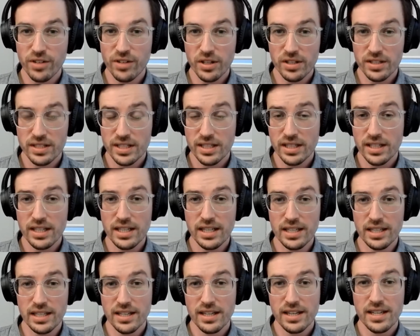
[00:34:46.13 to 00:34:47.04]

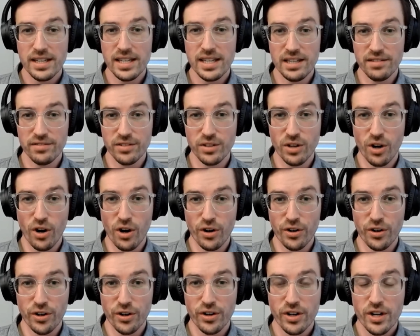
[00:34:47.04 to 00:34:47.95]
volatility even
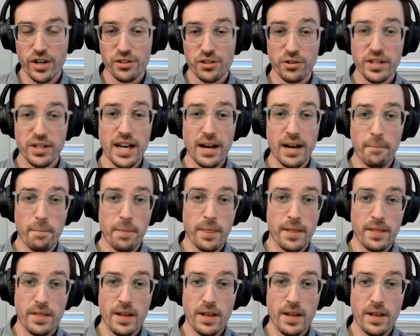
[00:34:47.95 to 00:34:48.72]
harder. So yeah,